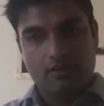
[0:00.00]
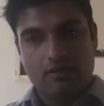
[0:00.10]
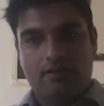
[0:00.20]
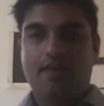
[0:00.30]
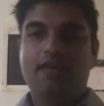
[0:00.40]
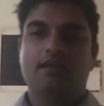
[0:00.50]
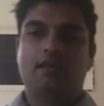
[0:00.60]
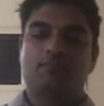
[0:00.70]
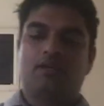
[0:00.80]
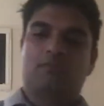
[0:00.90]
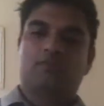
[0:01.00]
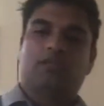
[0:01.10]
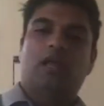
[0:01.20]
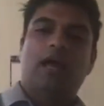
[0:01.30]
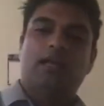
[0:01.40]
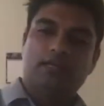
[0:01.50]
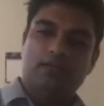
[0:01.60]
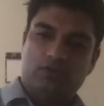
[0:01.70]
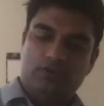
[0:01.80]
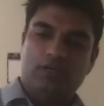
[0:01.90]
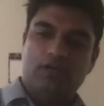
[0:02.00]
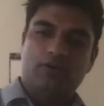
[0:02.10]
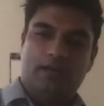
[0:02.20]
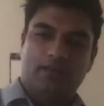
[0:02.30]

then it becomes a lot easier to go down